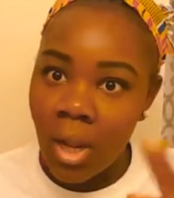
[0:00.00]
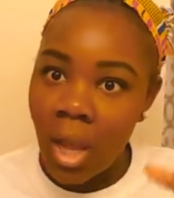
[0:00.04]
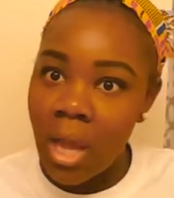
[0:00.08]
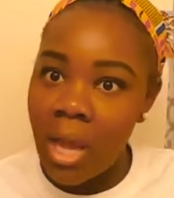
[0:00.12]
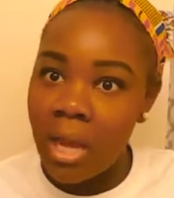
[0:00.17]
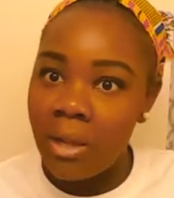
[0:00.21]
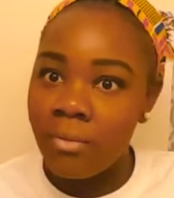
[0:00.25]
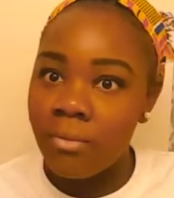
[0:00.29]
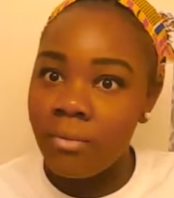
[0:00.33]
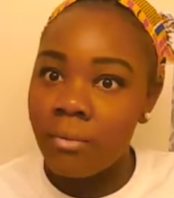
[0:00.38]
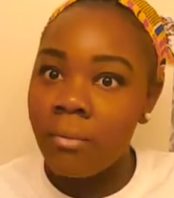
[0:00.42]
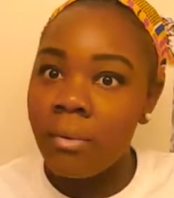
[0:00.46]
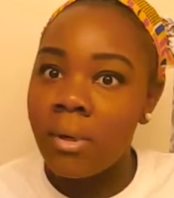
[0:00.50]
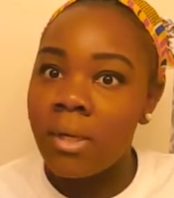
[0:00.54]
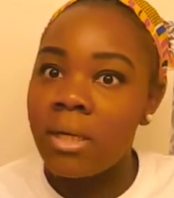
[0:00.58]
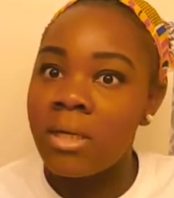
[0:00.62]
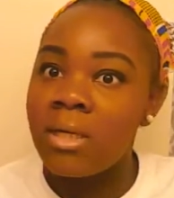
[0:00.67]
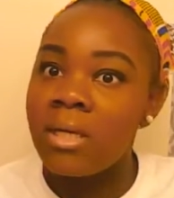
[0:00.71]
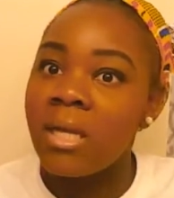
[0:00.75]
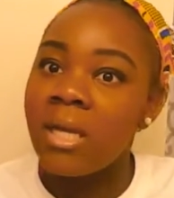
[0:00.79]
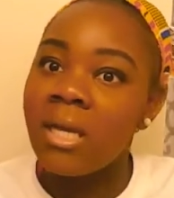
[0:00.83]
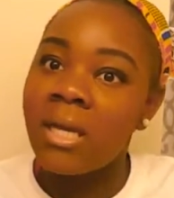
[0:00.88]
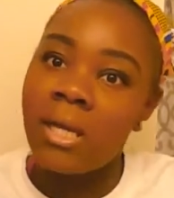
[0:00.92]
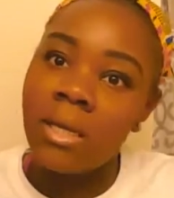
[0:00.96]
I threw it
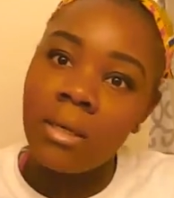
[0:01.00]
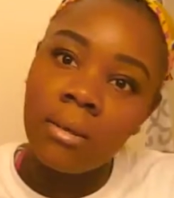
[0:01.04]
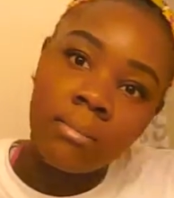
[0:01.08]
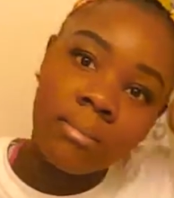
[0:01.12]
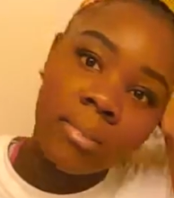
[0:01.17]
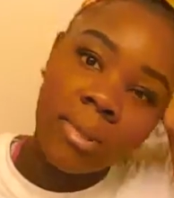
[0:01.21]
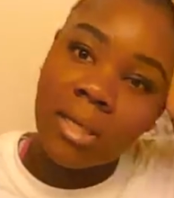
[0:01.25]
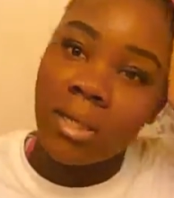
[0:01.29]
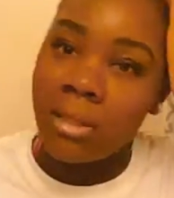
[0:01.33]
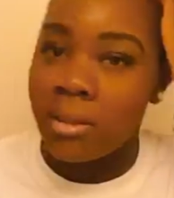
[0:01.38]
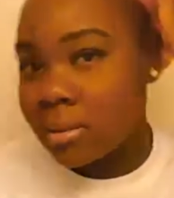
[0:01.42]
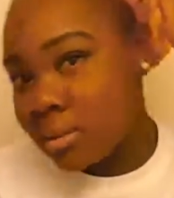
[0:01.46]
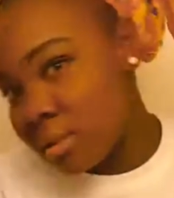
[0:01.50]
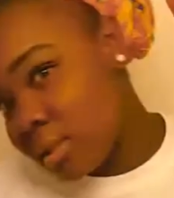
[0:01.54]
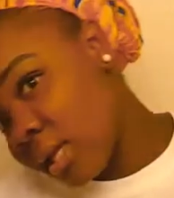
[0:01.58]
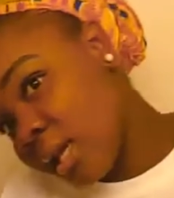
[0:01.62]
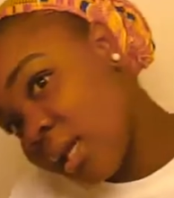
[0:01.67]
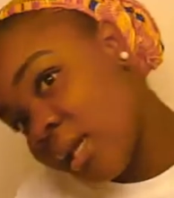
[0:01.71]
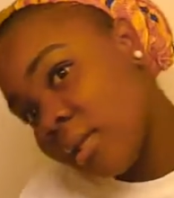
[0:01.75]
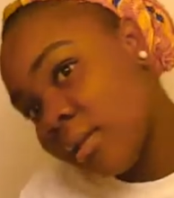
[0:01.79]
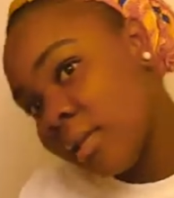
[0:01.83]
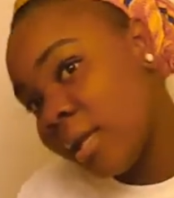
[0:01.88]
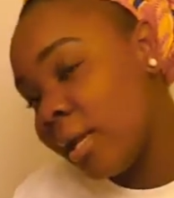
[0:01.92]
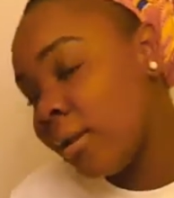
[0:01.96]
and it hit him in his
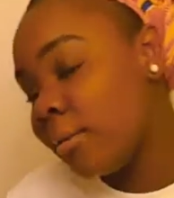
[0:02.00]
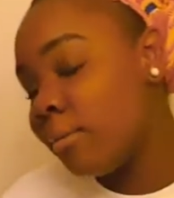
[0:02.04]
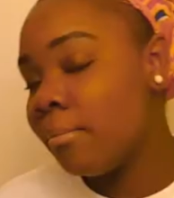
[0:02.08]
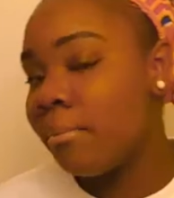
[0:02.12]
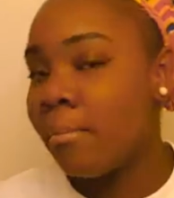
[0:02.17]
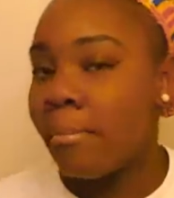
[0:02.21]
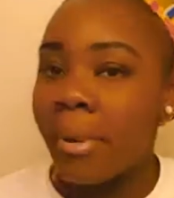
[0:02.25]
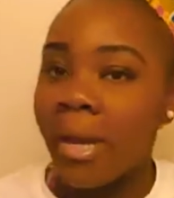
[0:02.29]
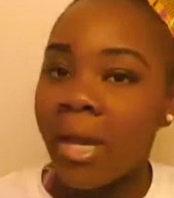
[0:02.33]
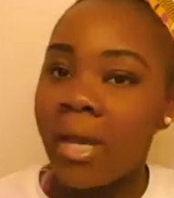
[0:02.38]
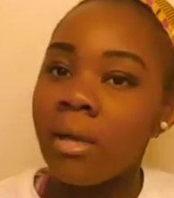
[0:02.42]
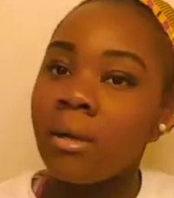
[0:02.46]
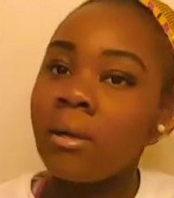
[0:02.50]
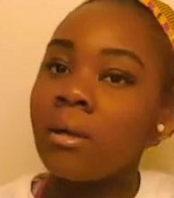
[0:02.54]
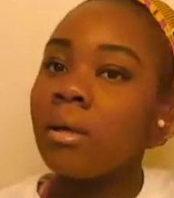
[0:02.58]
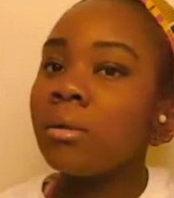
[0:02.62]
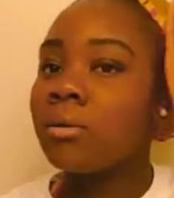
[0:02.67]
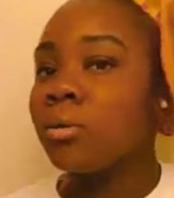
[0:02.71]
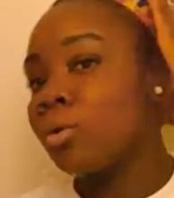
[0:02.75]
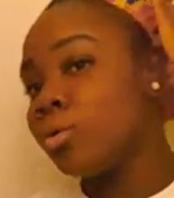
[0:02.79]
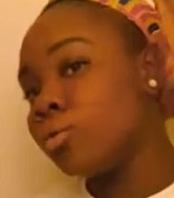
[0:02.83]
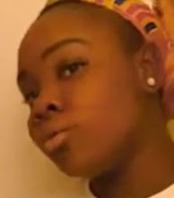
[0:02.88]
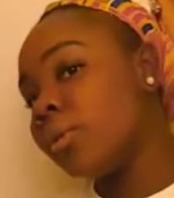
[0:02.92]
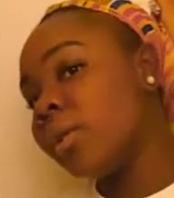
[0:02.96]
head, like bang
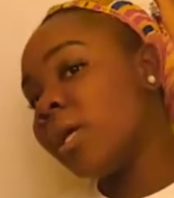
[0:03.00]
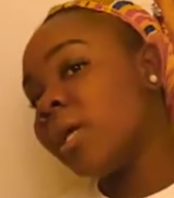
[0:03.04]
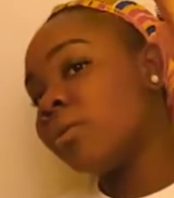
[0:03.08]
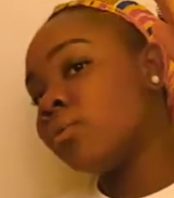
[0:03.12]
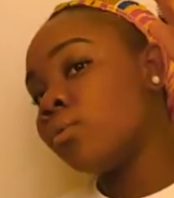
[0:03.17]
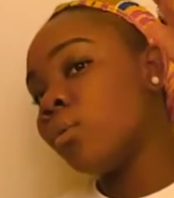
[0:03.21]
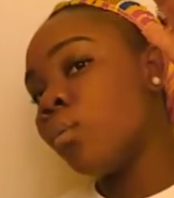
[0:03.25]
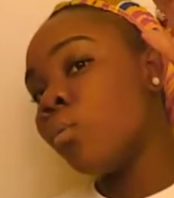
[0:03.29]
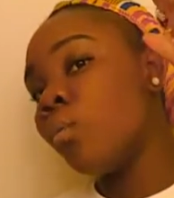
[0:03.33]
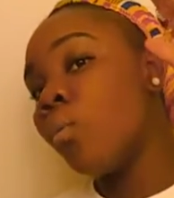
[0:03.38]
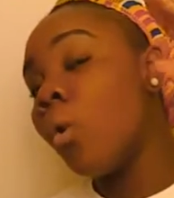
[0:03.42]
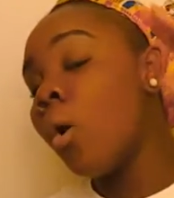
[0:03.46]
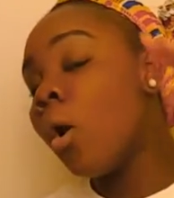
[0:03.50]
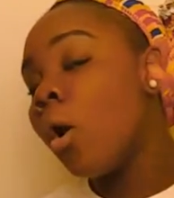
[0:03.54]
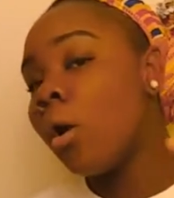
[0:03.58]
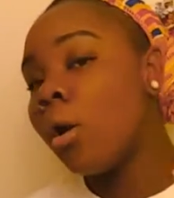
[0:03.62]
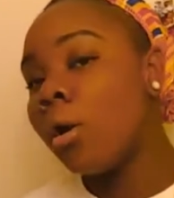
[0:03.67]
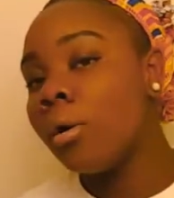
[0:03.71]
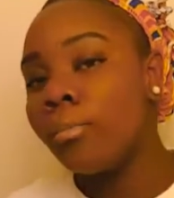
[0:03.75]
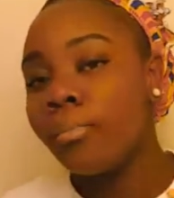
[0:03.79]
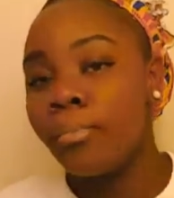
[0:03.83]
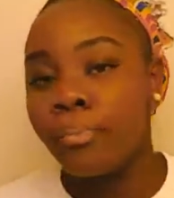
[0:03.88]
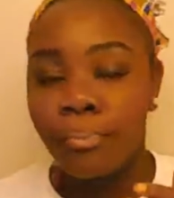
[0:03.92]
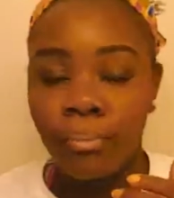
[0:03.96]
on the, like, the
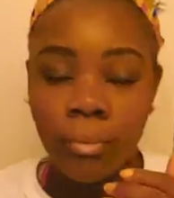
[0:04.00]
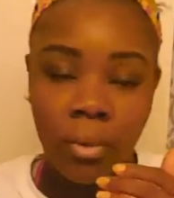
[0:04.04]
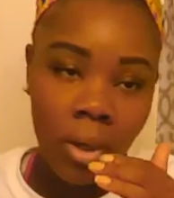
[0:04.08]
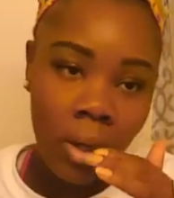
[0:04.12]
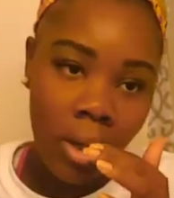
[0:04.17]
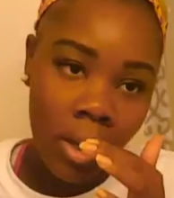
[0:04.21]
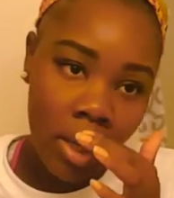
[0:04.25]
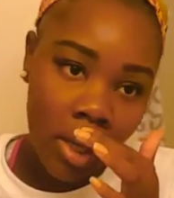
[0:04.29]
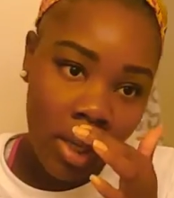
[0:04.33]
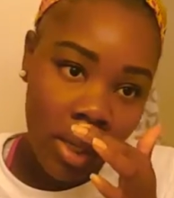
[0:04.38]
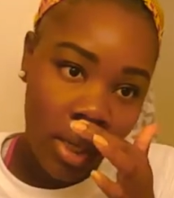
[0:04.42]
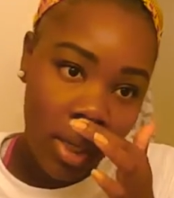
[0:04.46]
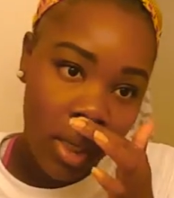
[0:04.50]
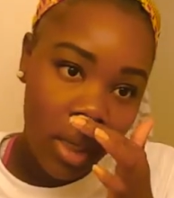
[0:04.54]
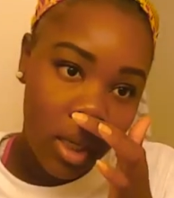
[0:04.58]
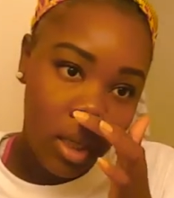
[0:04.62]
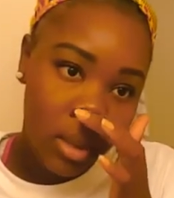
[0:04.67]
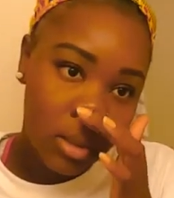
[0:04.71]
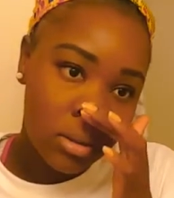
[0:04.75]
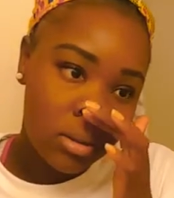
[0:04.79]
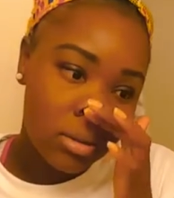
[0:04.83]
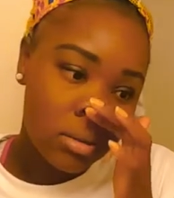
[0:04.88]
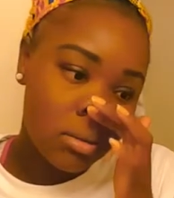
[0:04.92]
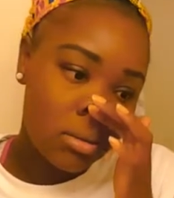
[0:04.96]
wall.
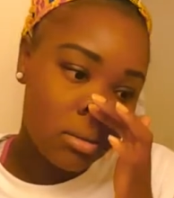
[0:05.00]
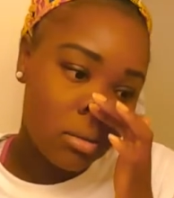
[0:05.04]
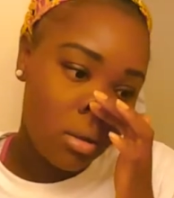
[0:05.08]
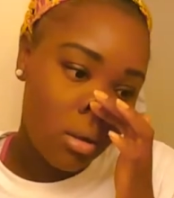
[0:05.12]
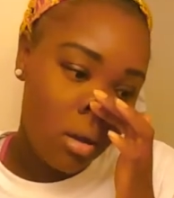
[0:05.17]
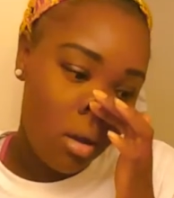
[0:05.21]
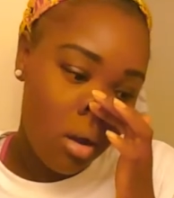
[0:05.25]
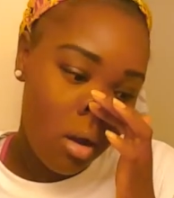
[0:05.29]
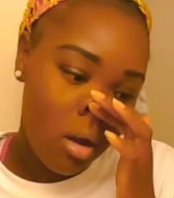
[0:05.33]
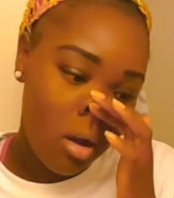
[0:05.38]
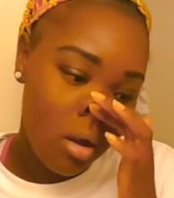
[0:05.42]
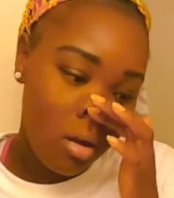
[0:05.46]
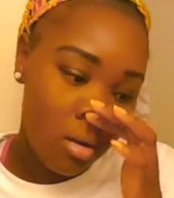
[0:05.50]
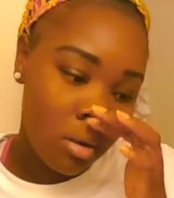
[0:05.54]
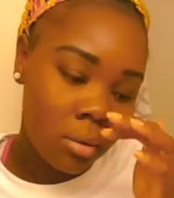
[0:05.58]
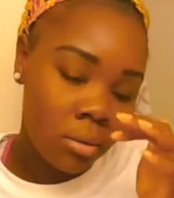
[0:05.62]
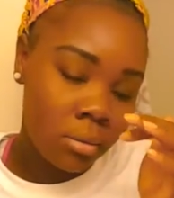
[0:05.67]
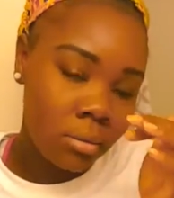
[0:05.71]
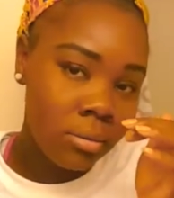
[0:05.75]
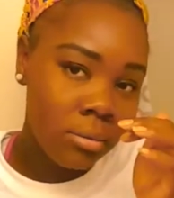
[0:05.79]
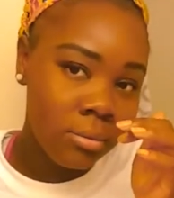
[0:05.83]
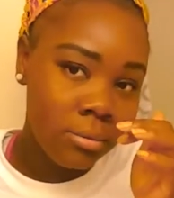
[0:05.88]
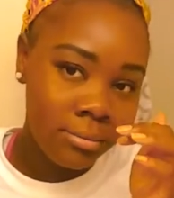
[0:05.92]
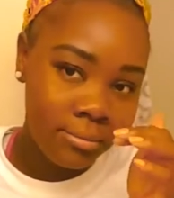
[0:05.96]
So
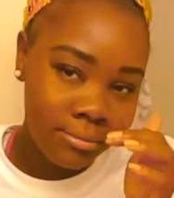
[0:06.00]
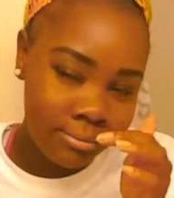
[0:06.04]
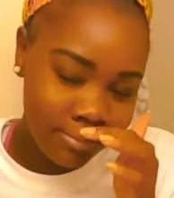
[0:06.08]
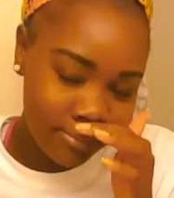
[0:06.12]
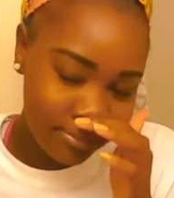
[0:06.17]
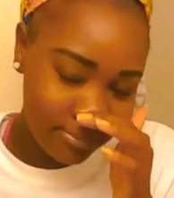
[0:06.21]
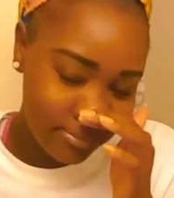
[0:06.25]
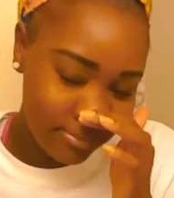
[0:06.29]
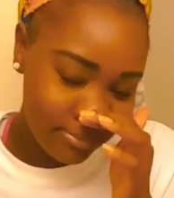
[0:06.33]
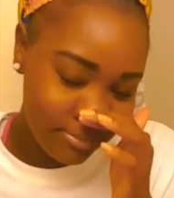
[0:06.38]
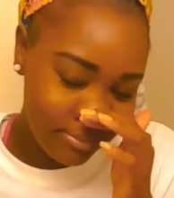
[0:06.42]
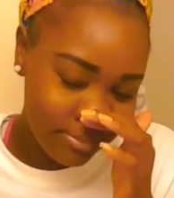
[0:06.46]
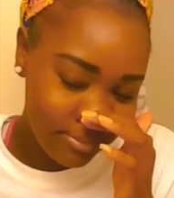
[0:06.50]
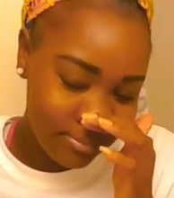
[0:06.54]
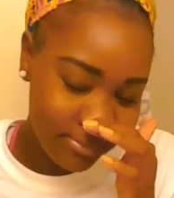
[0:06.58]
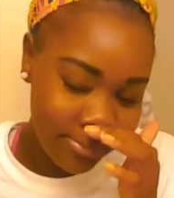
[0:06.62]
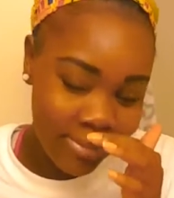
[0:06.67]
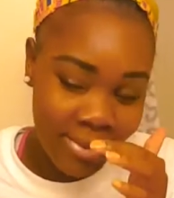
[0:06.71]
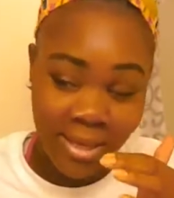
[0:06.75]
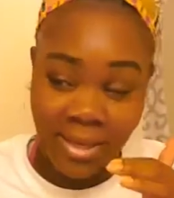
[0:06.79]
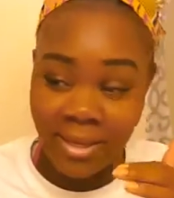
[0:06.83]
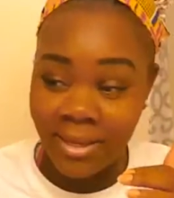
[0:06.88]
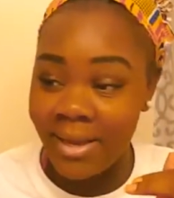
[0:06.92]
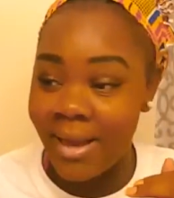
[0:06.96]

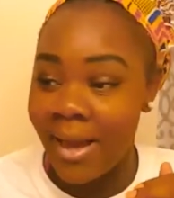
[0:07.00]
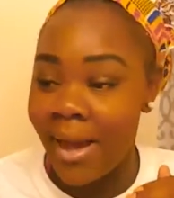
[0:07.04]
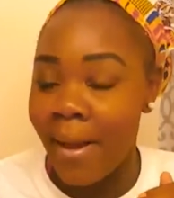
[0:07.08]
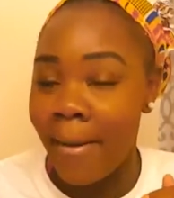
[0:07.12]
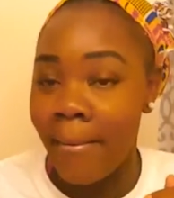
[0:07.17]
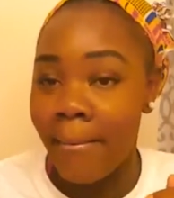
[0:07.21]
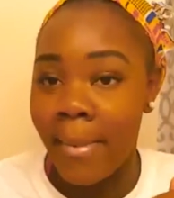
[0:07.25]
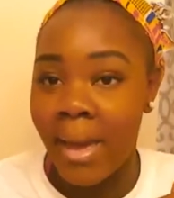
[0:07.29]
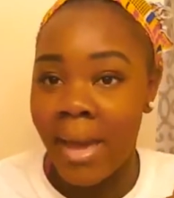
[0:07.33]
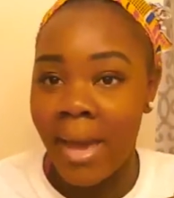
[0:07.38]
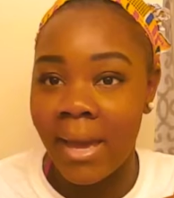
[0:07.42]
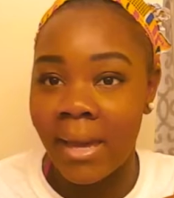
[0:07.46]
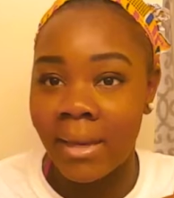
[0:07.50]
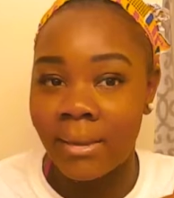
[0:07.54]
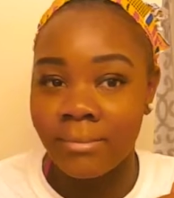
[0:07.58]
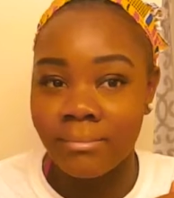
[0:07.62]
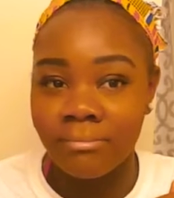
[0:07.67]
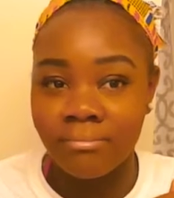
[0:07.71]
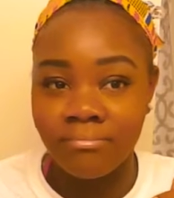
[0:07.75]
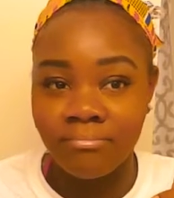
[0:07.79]
he got mad.